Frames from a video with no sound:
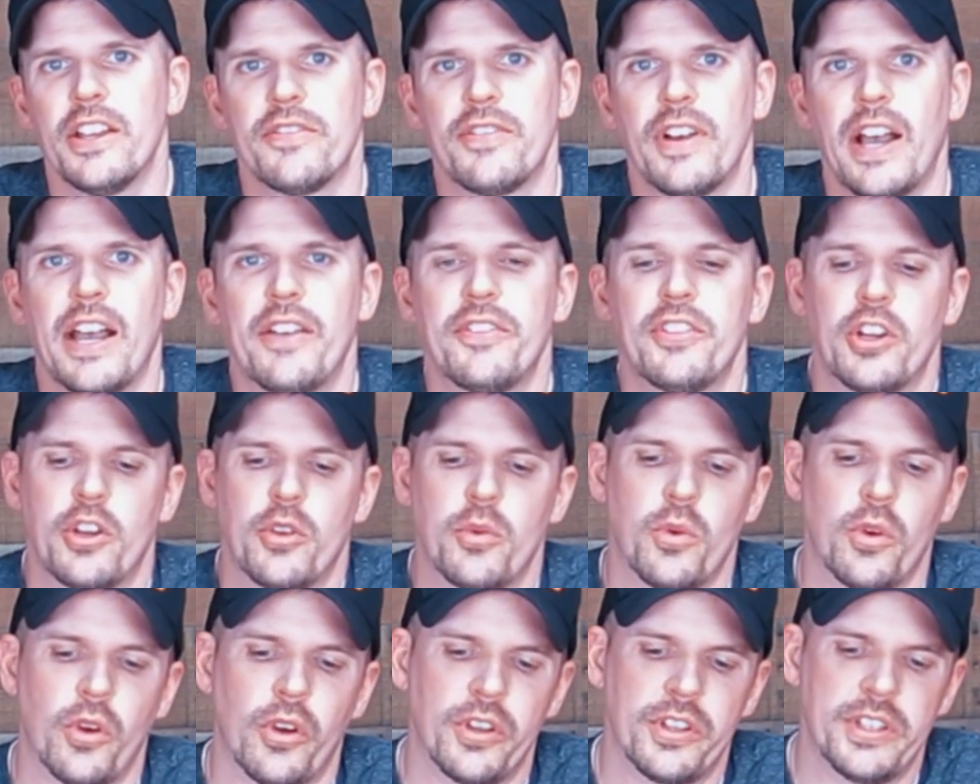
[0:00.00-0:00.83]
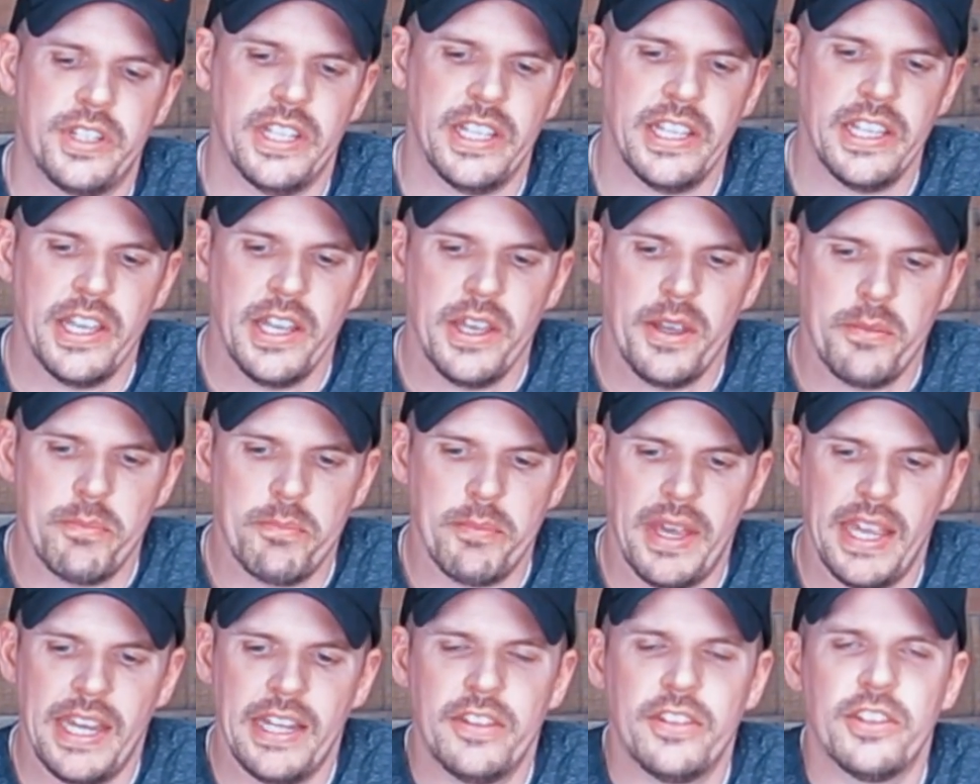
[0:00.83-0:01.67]
5-year warranty,
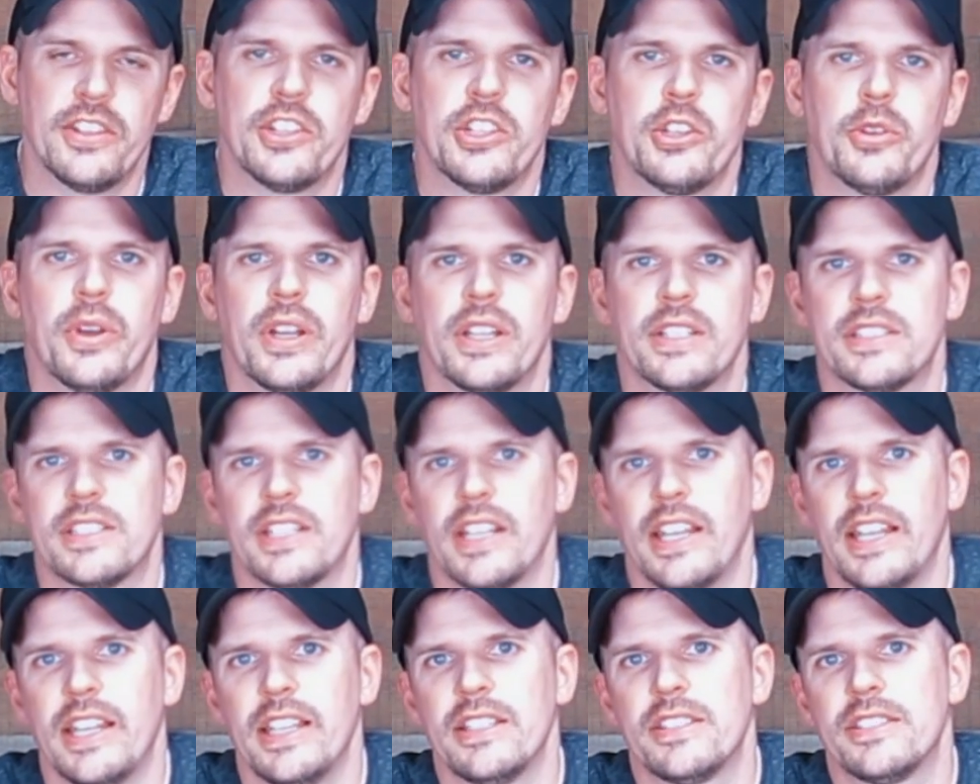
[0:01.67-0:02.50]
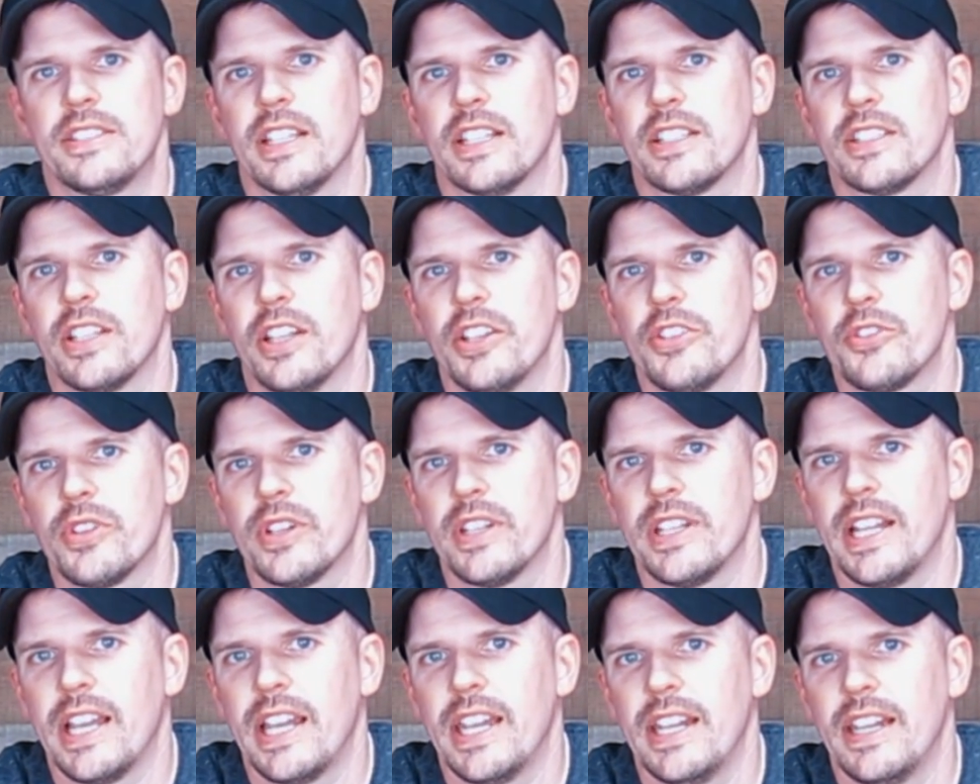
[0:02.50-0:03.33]
made in the USA,
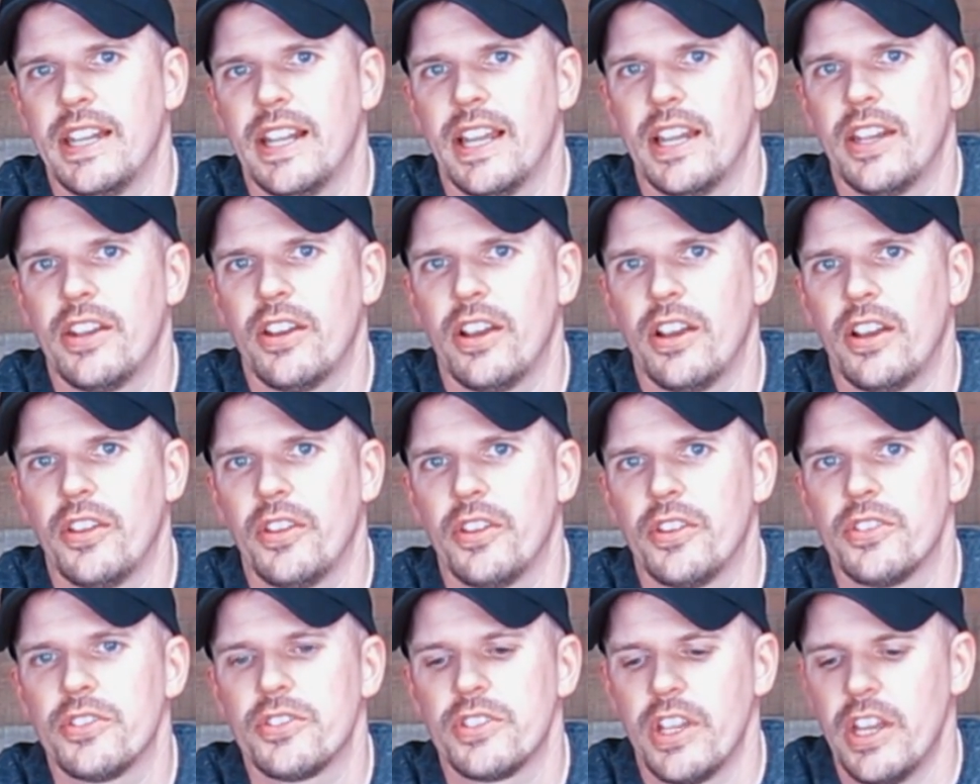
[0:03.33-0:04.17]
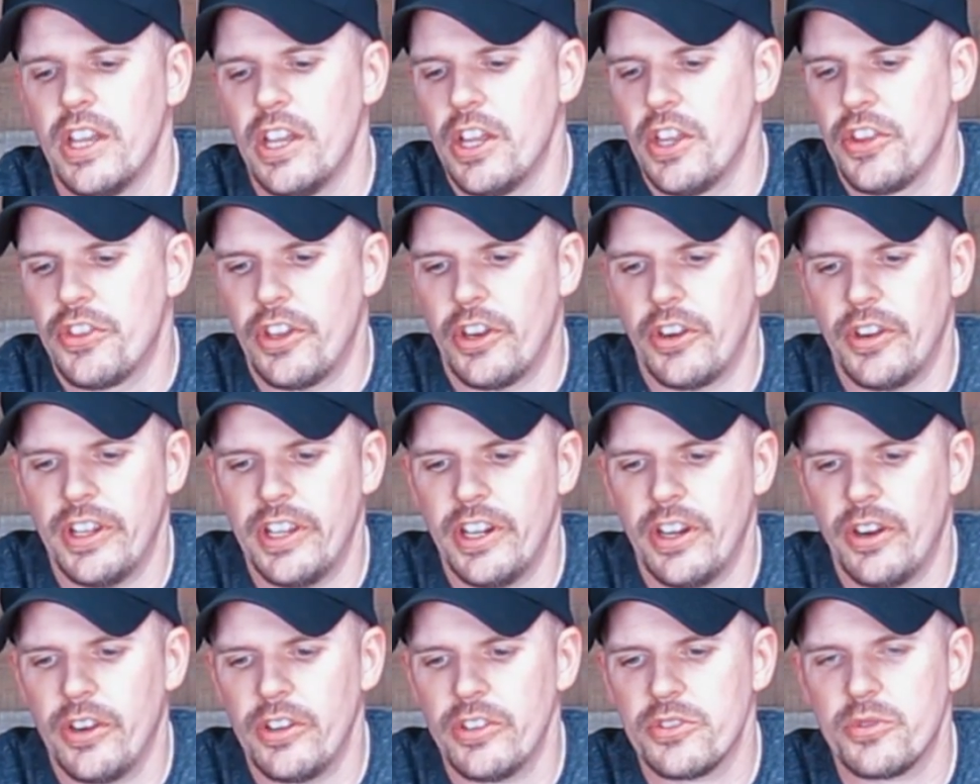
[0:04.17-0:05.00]
$699, 30
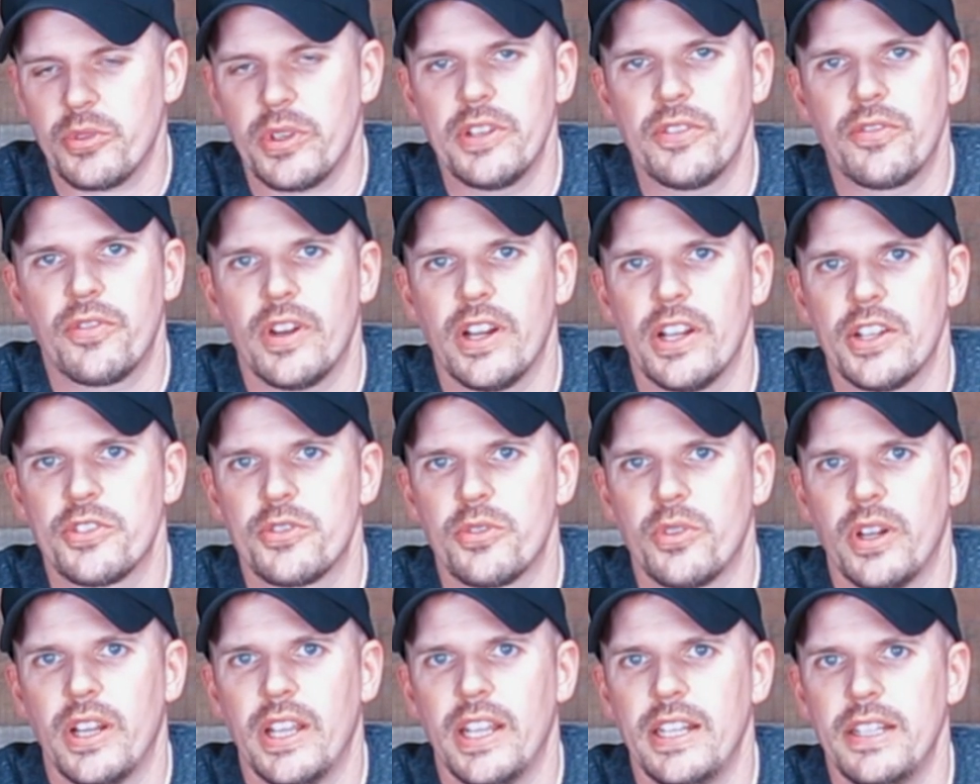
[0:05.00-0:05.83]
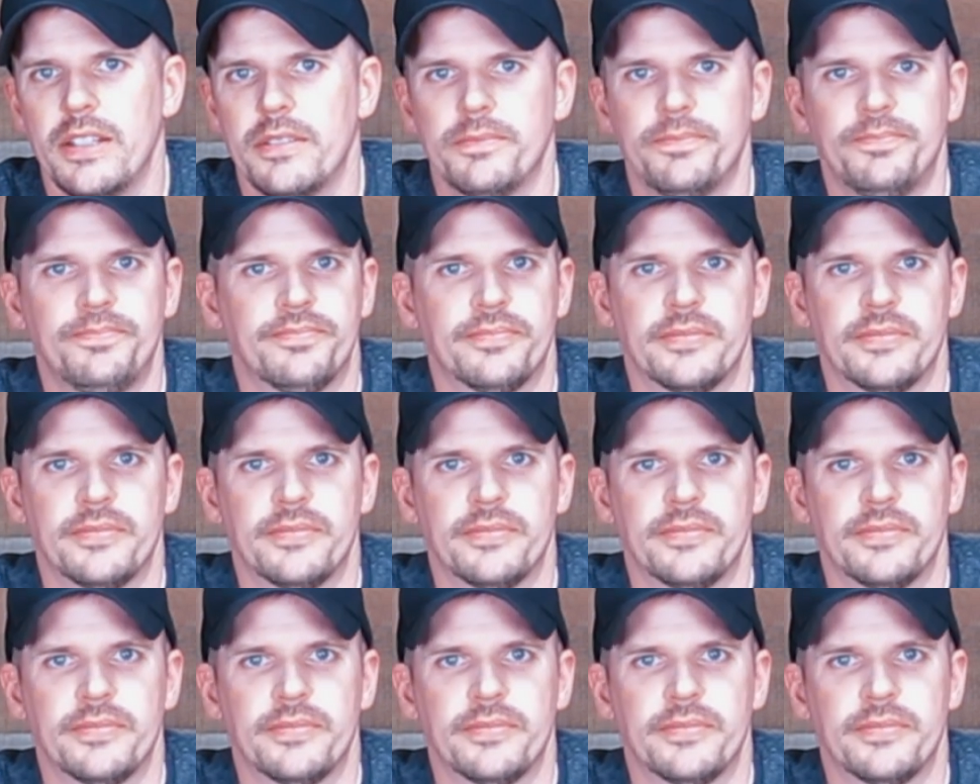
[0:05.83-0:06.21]
hertz refresh rate.